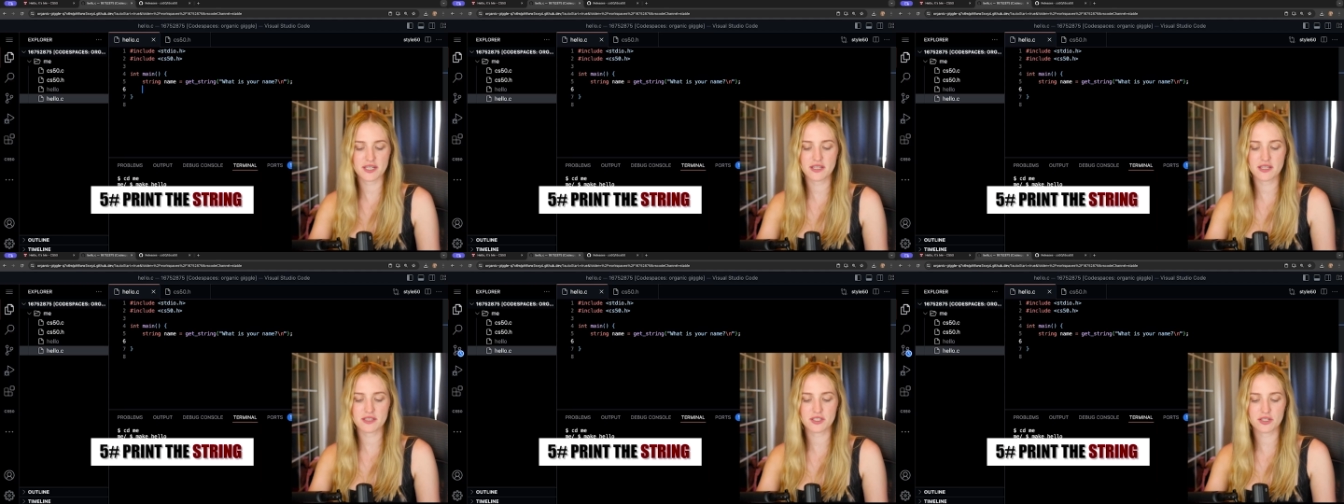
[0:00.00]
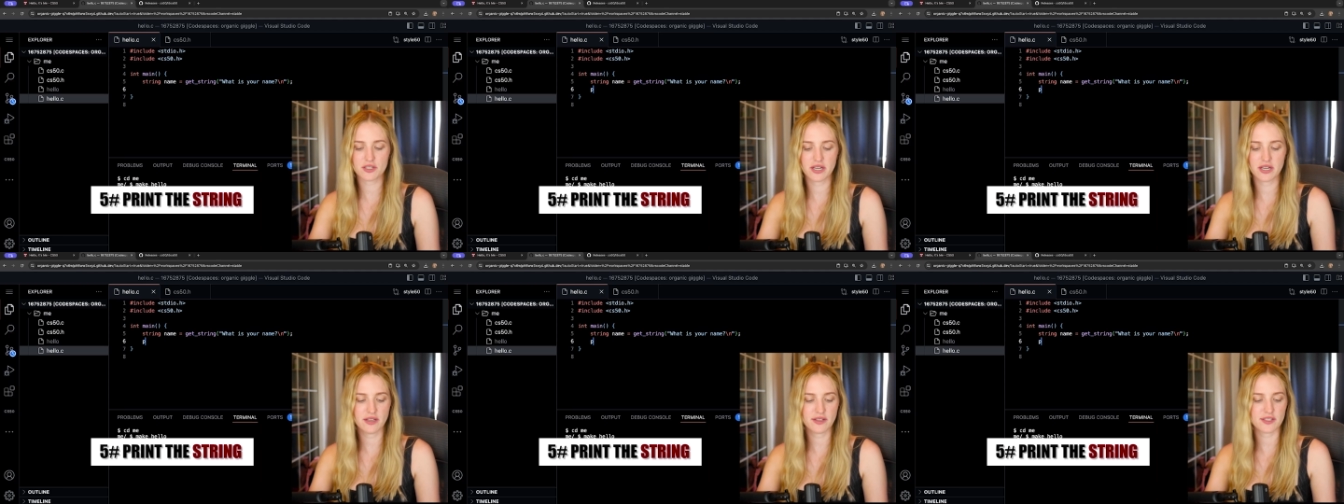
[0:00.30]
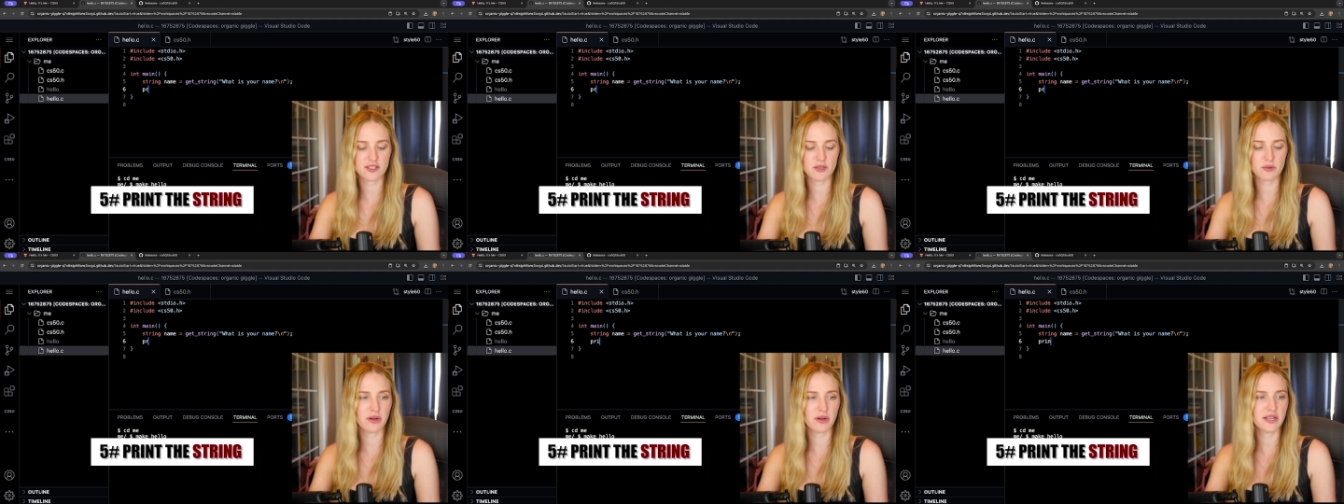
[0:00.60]
the screen.
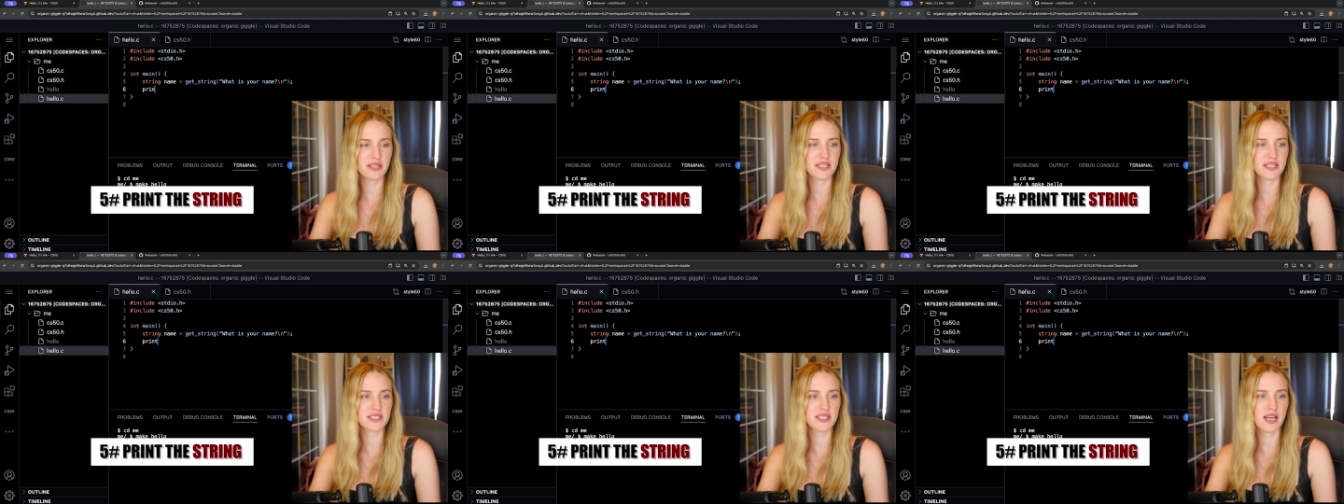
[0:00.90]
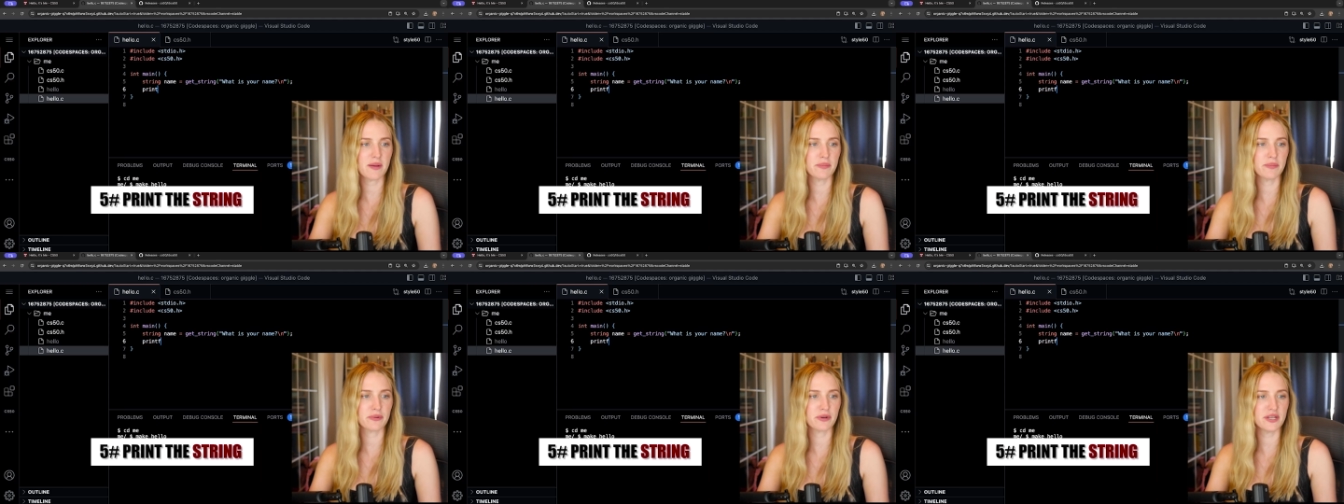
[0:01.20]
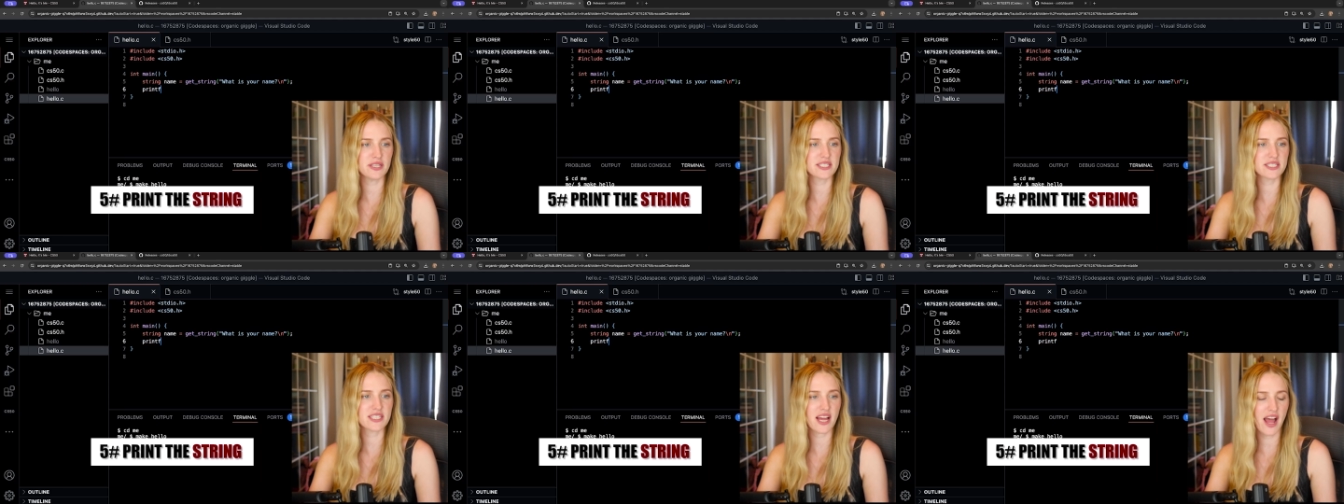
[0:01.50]
So we're going to say
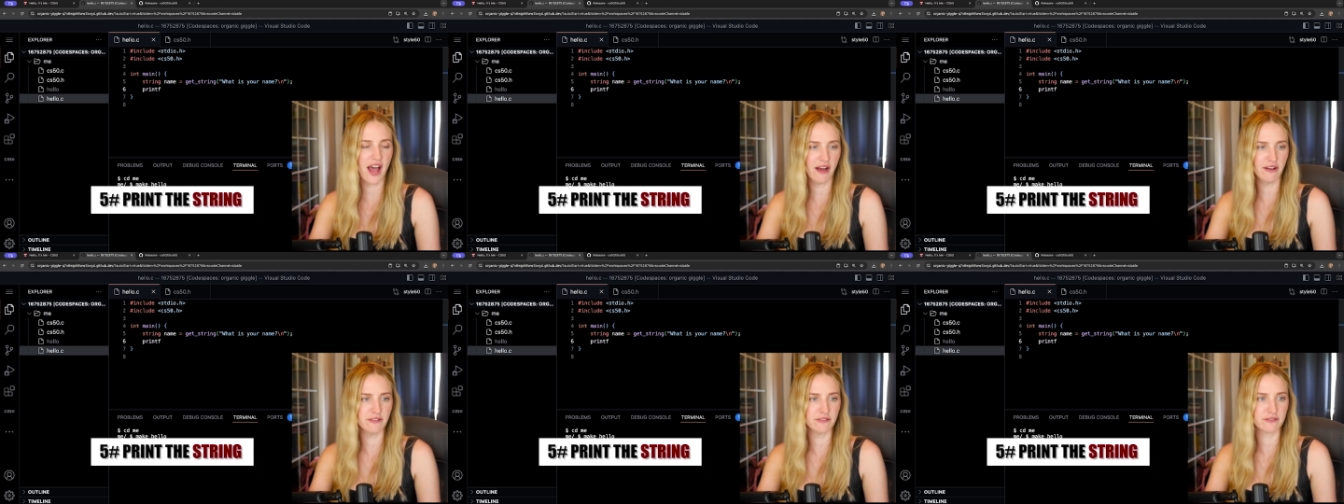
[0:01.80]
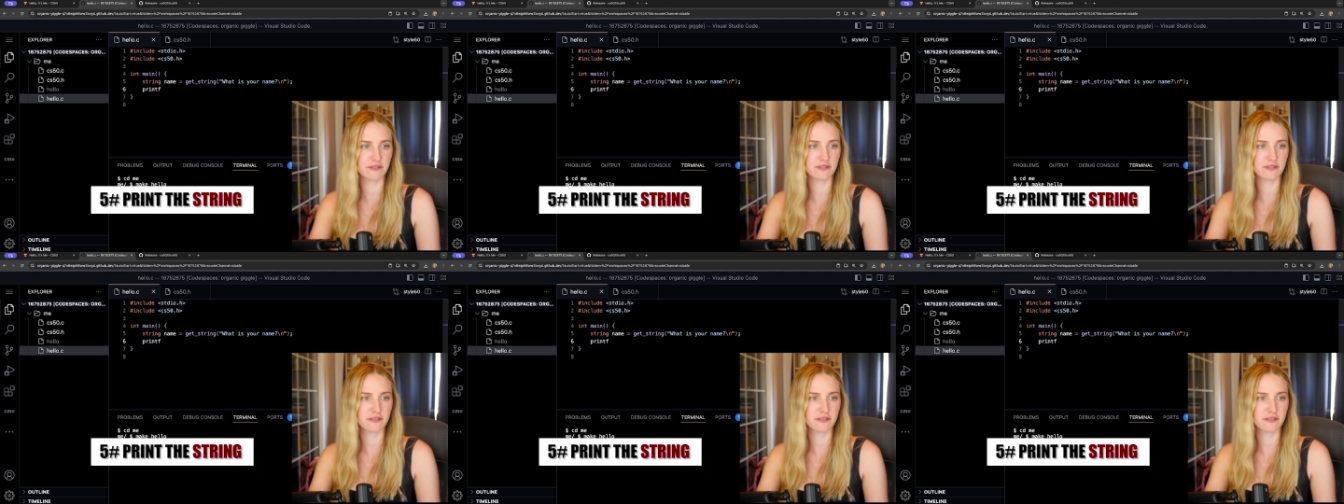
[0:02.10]
printf.